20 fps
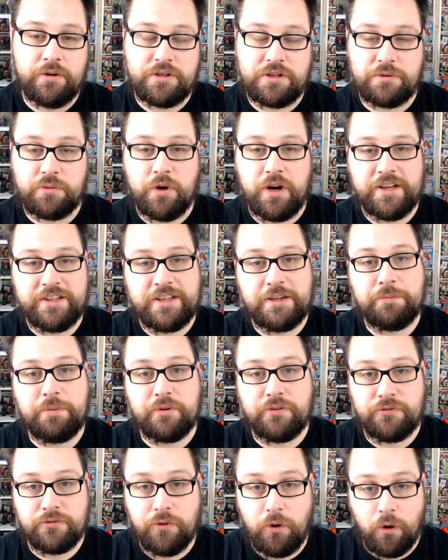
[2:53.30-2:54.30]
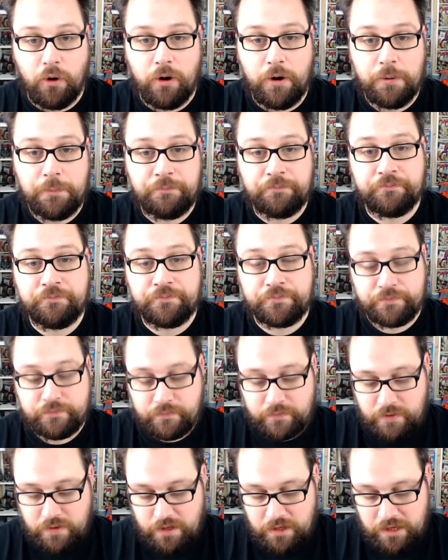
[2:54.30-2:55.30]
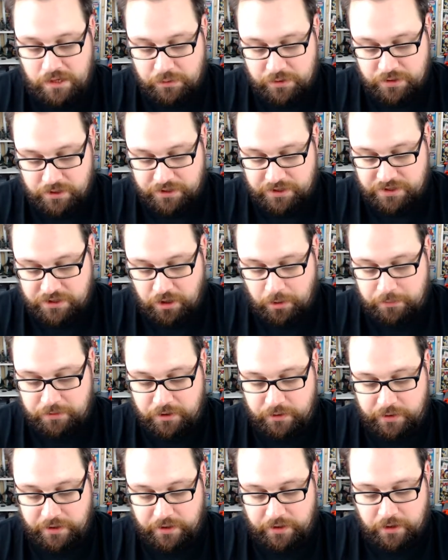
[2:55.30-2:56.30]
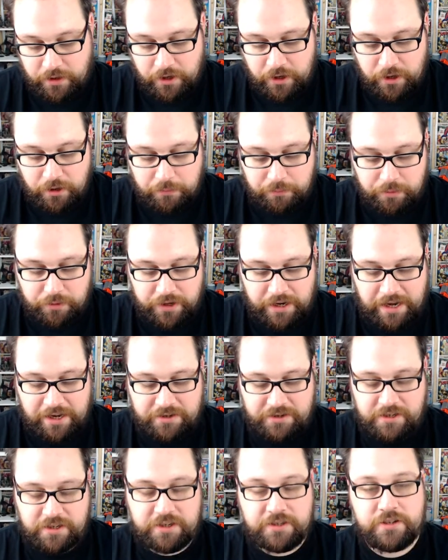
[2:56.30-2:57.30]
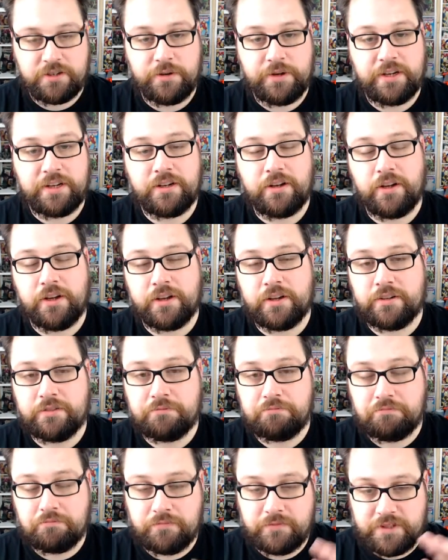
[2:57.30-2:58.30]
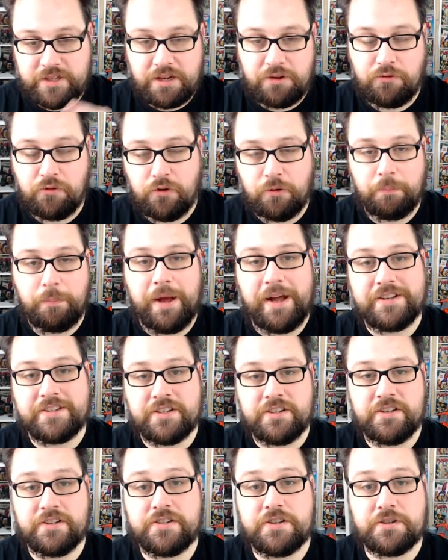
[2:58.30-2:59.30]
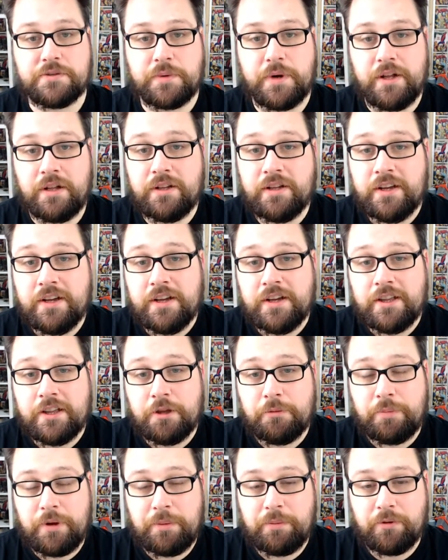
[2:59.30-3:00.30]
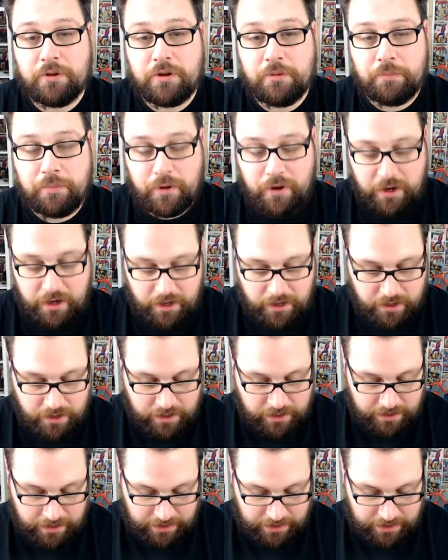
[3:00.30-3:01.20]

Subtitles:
which is what I did before, which I stopped doing, but actually doing default patterns as well that people could buy.